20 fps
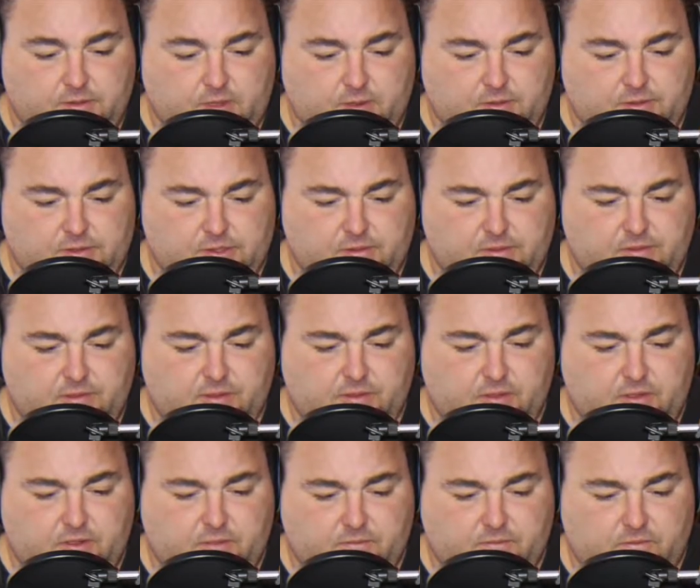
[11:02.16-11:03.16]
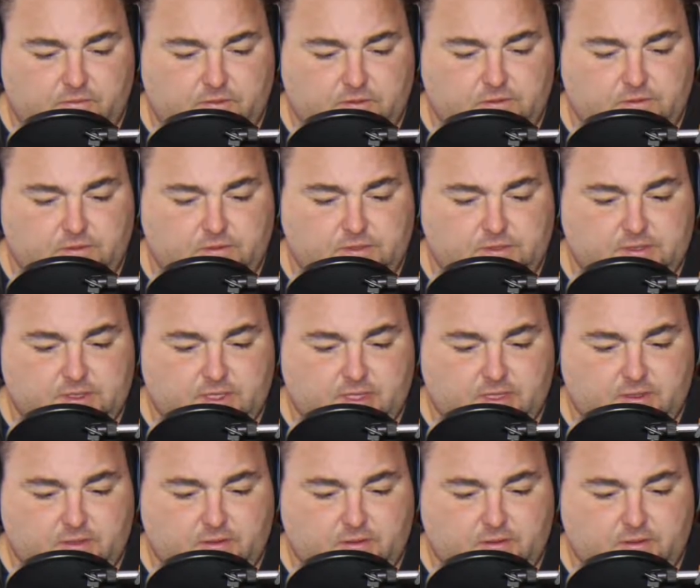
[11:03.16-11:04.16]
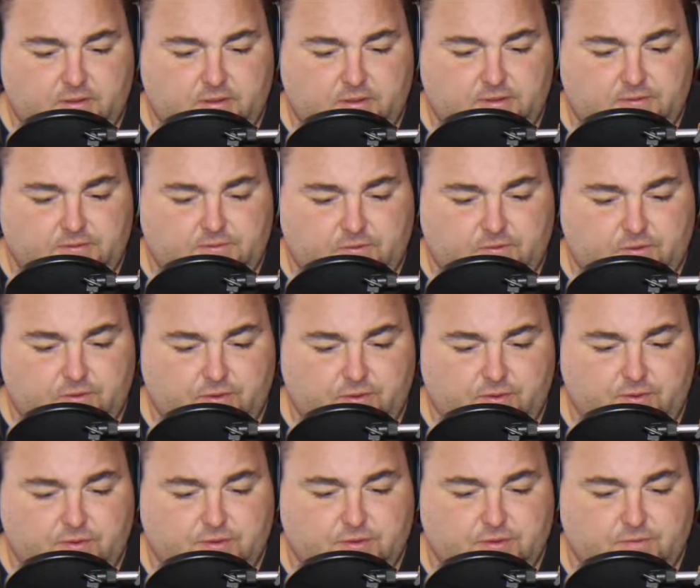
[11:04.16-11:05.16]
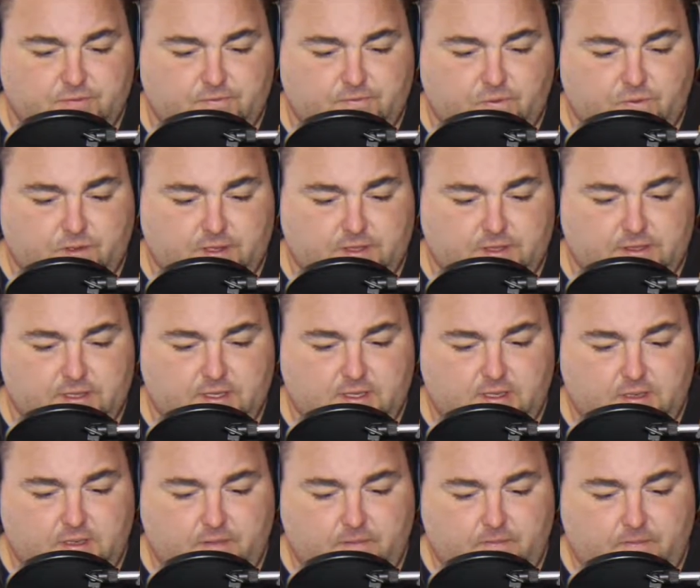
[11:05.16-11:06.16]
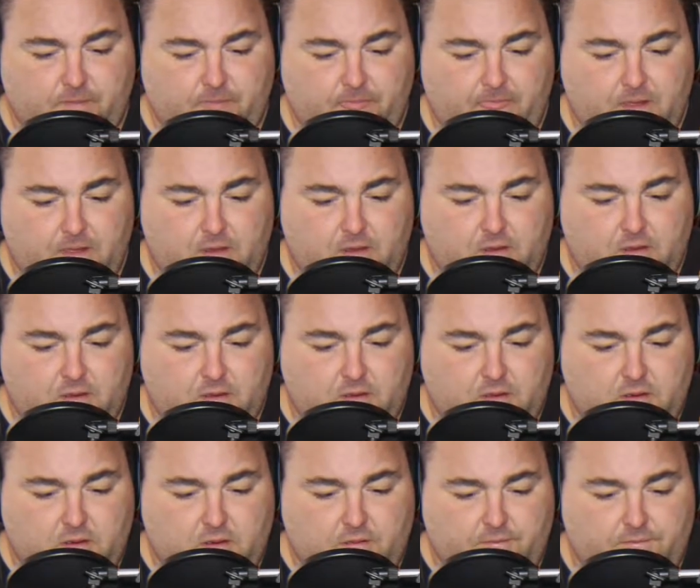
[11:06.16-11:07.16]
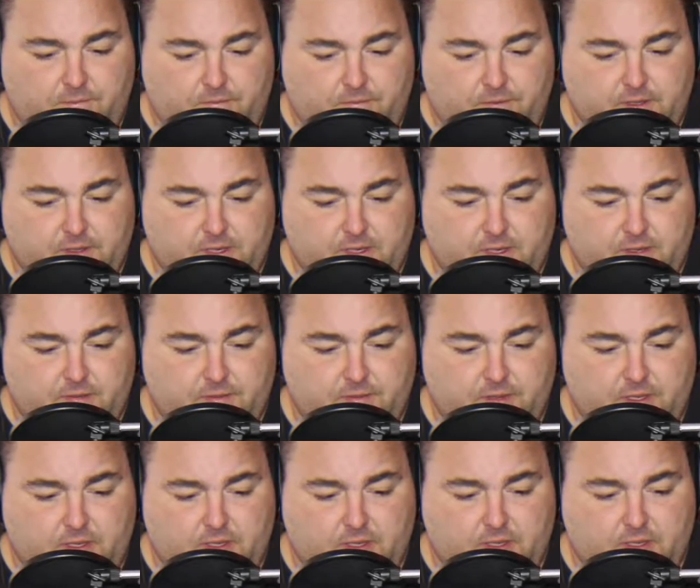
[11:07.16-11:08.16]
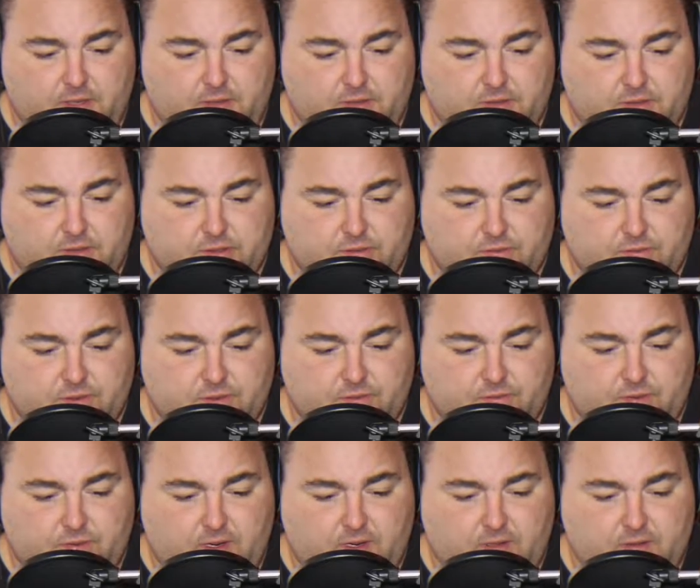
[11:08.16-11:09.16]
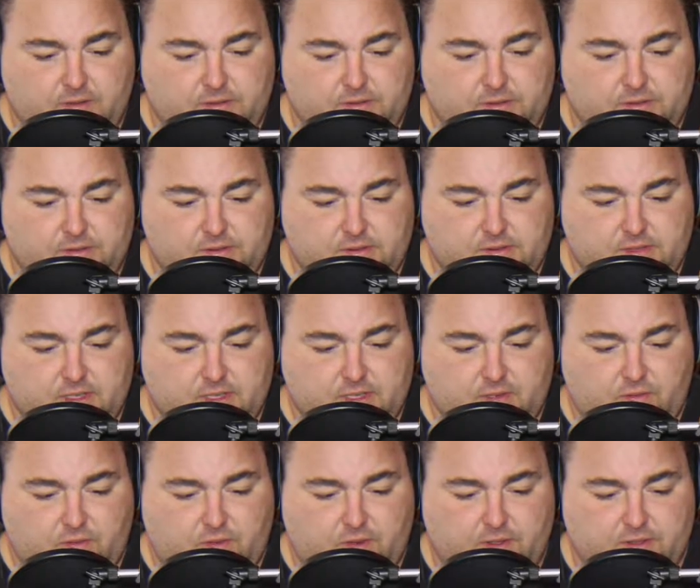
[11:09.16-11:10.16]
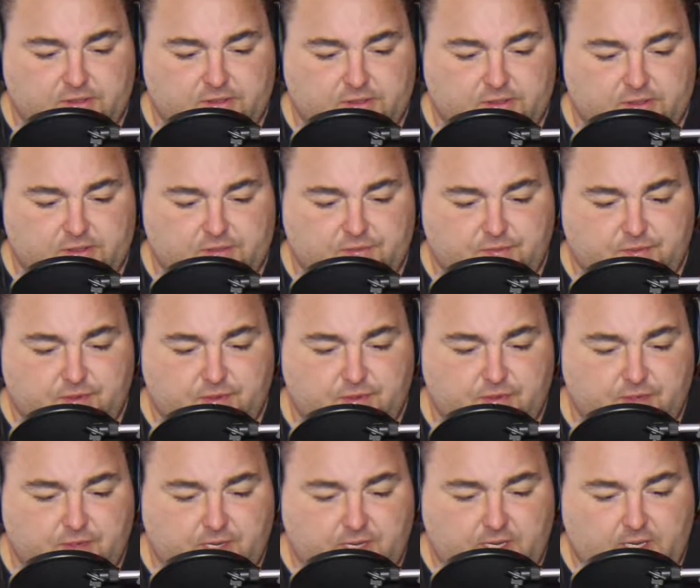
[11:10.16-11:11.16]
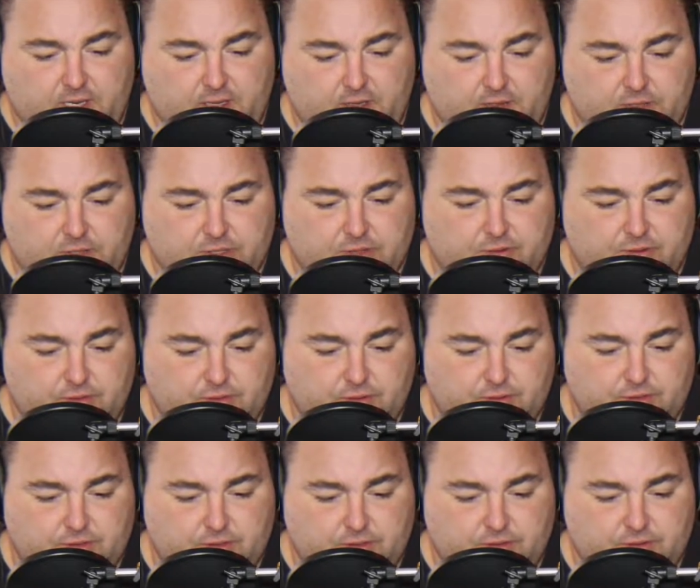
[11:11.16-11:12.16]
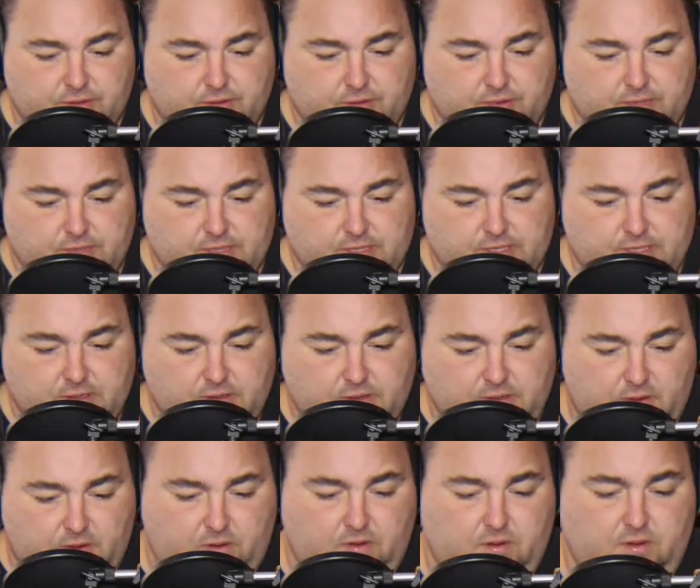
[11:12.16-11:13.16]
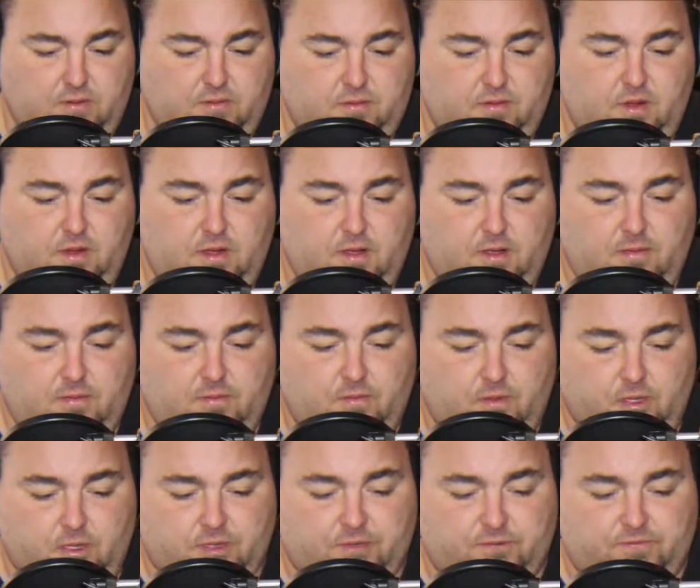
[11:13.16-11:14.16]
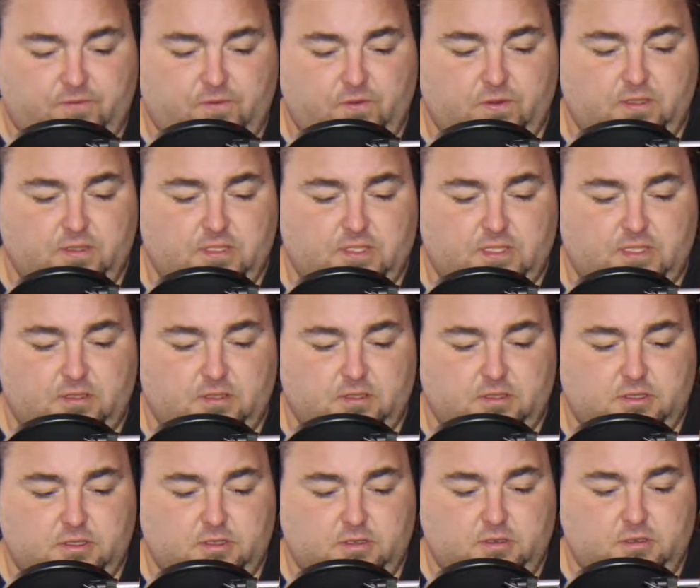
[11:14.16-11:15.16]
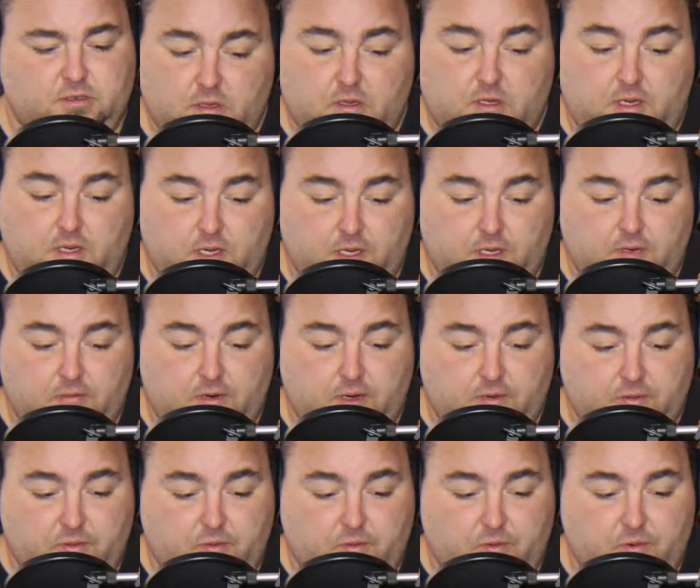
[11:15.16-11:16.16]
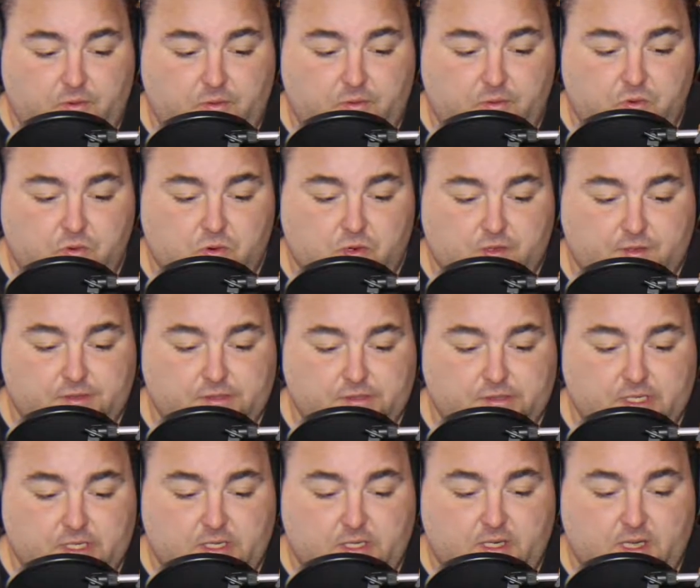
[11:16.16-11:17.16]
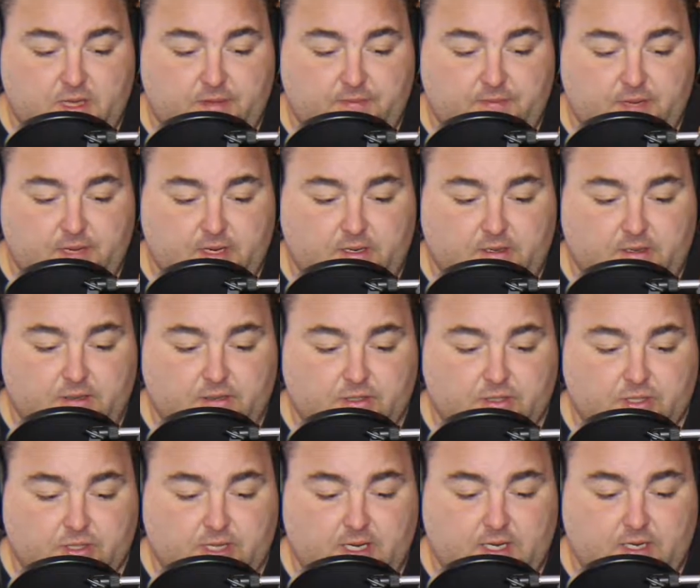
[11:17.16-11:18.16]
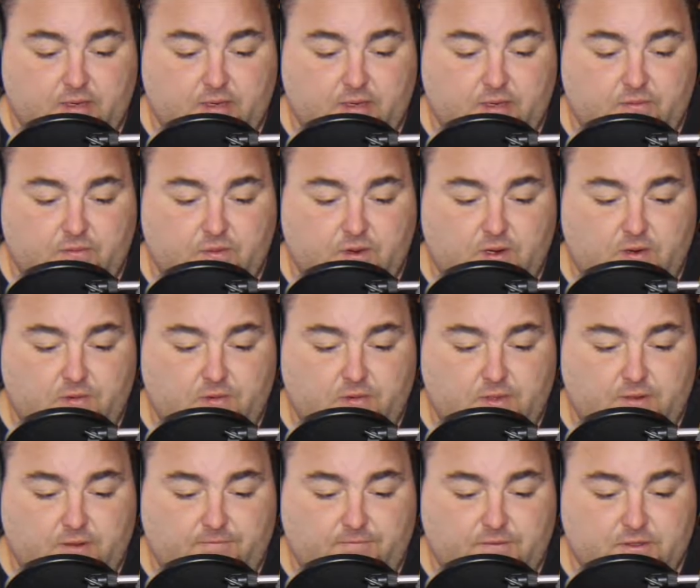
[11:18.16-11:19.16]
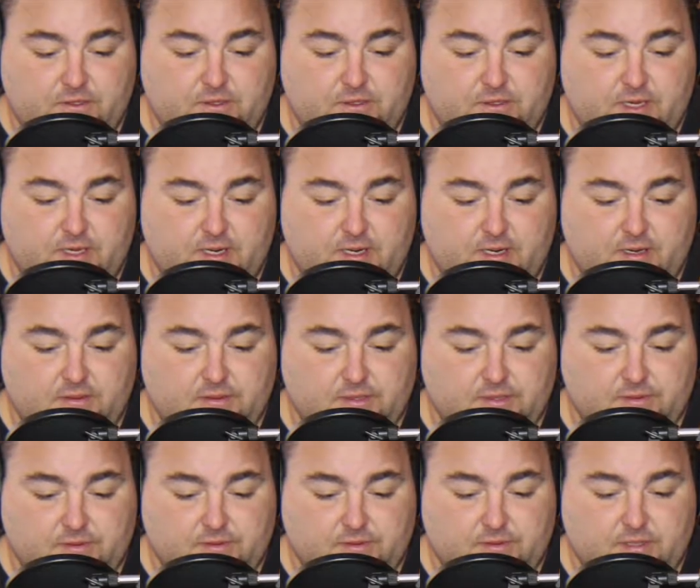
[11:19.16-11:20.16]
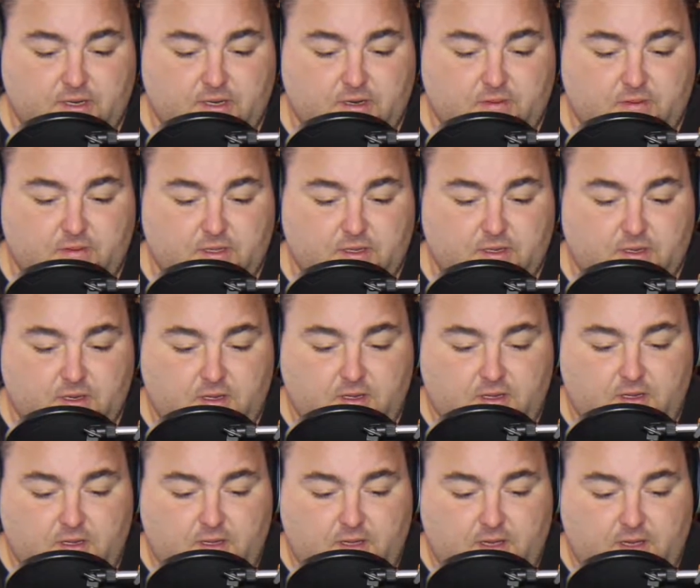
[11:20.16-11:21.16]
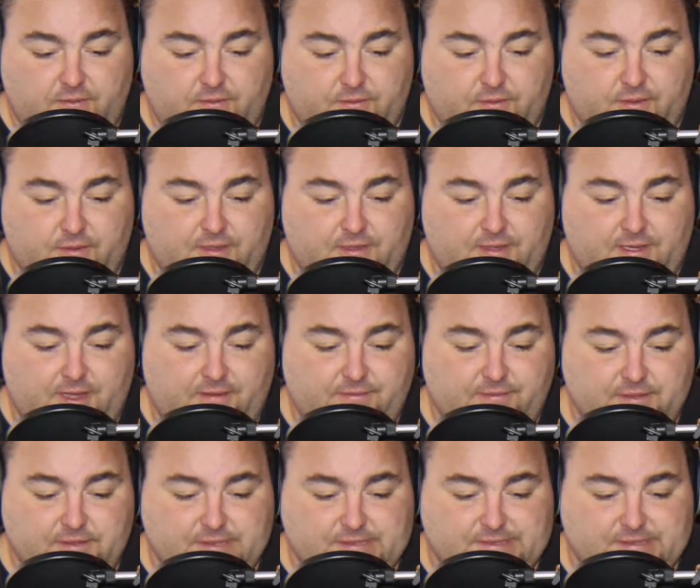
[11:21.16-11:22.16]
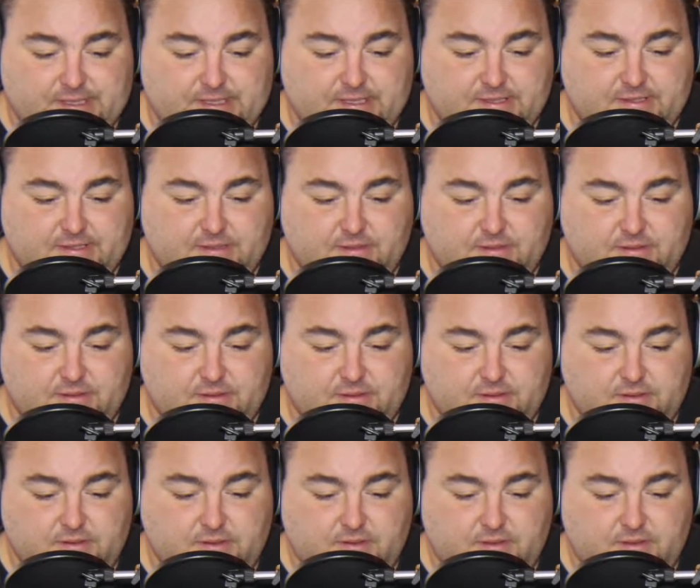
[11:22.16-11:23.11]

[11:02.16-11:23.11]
wide receiver John Ross will stand on his 4.22 40 time from the combine and just run routes at Washington's Pro Day. Shoulder surgery still on March 14th. Ian Rappaport reports that linebacker Chad Greenway will officially announce his retirement after 11 seasons.